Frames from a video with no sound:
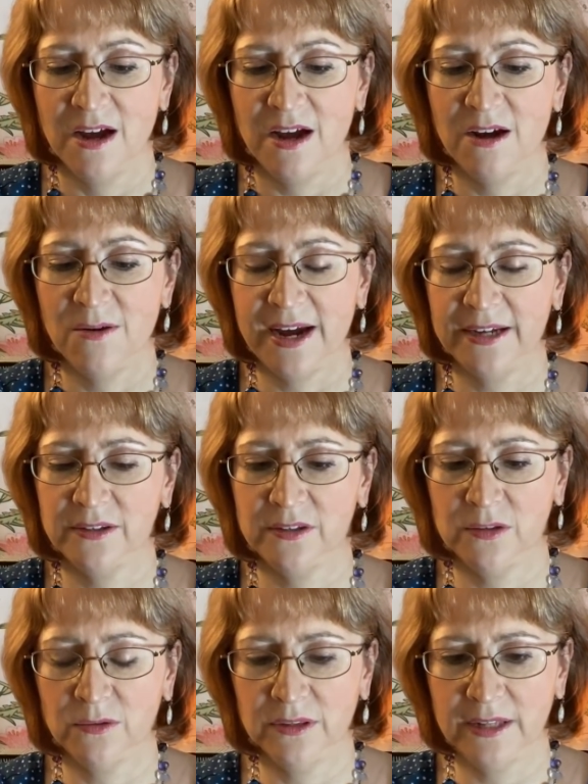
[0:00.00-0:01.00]
Okay,
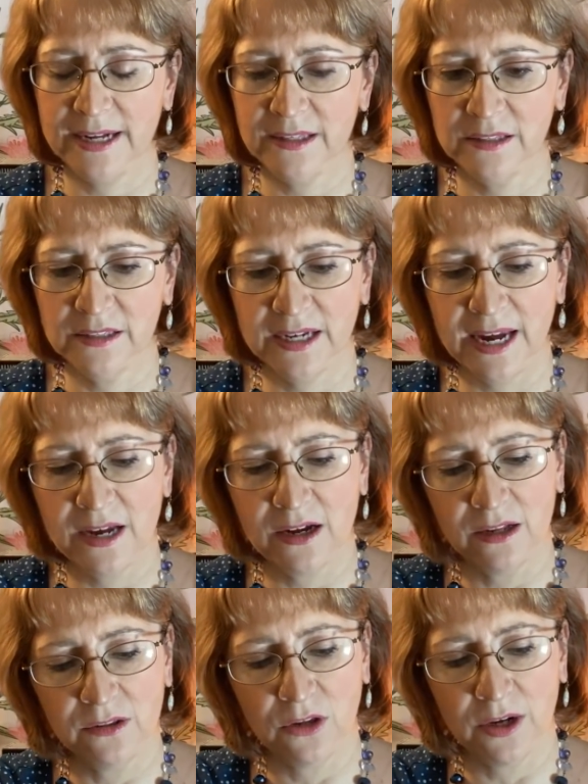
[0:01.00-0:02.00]
so let's take
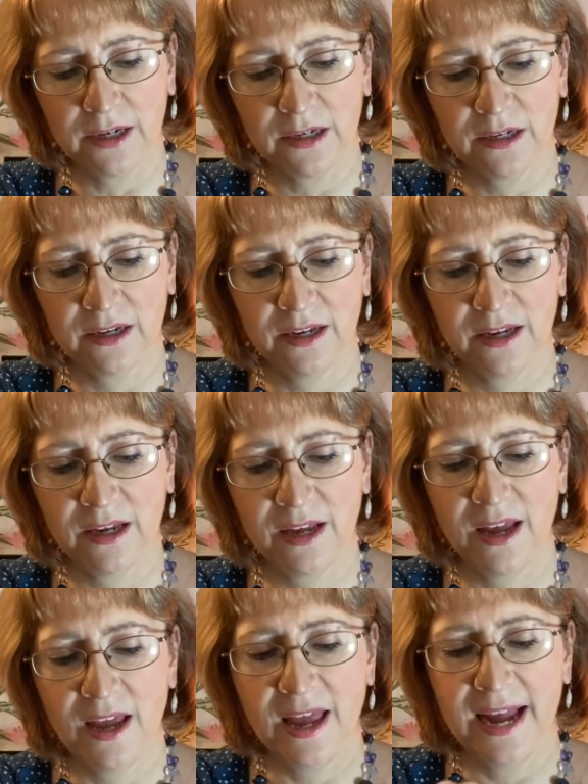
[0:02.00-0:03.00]
a look
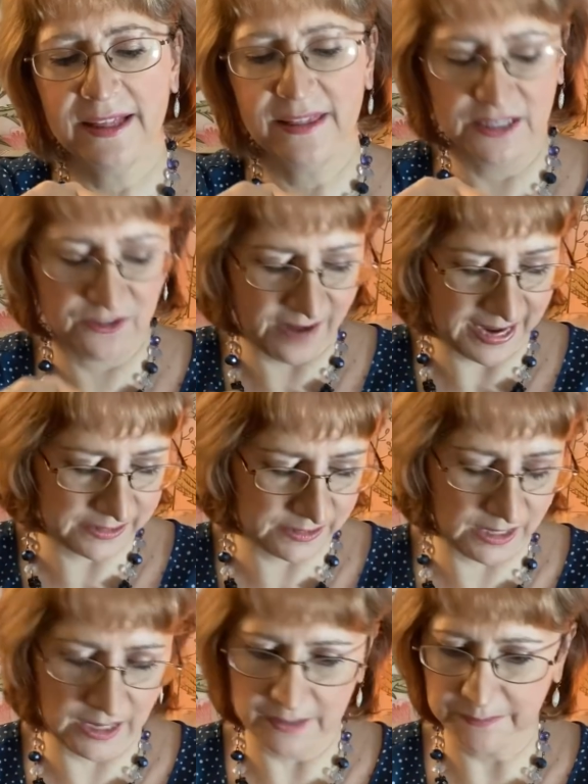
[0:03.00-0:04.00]
at this
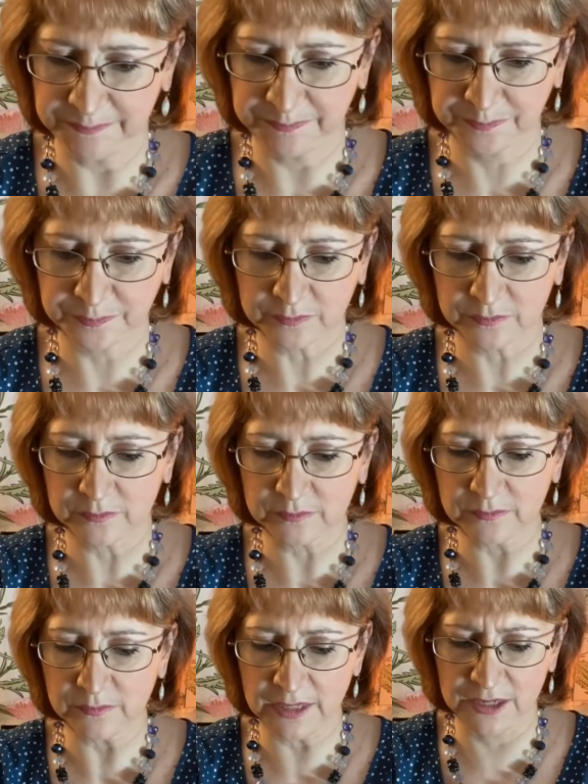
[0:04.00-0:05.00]
vaccine.
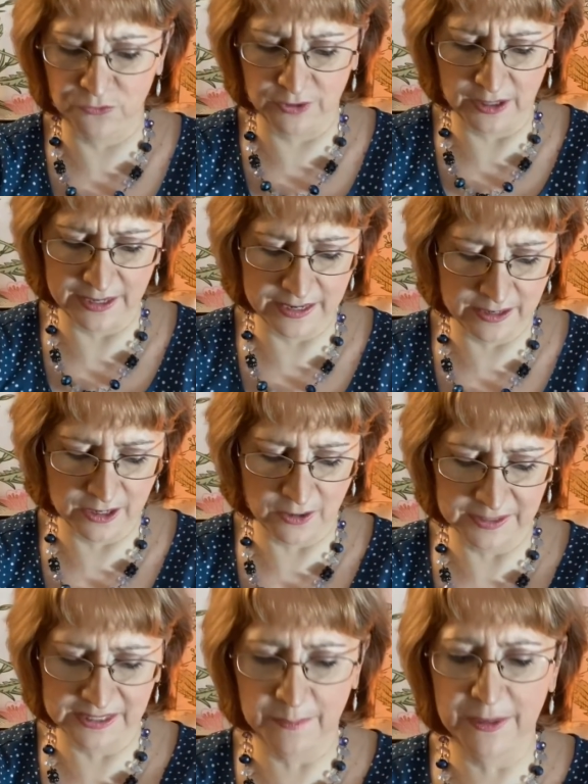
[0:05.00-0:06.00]
It really, you know,
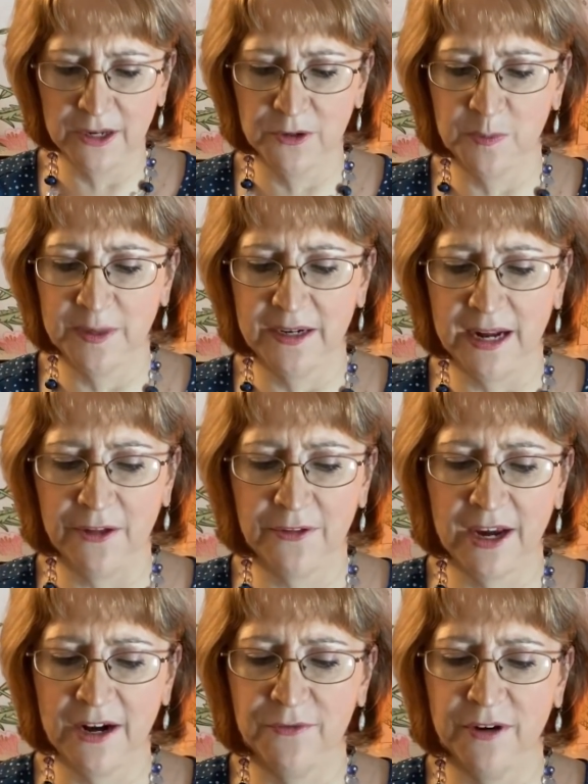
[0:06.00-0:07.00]
as somebody who's been in
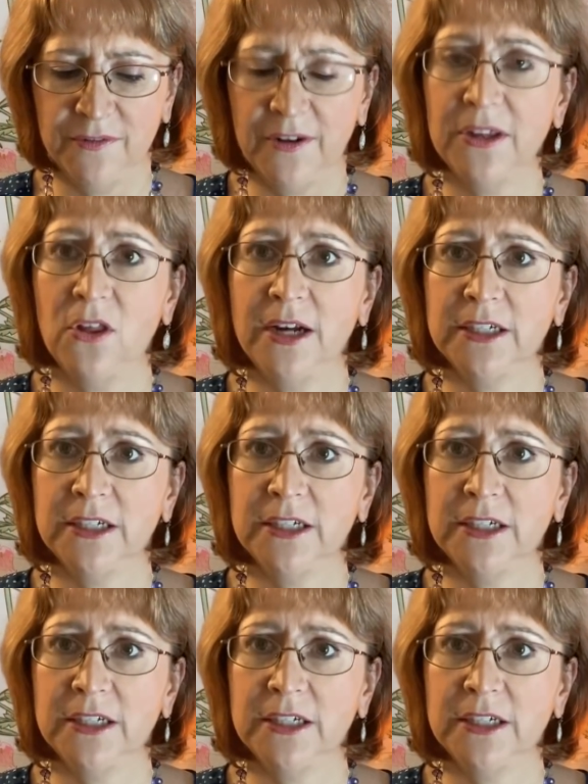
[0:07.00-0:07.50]
healthcare for a very long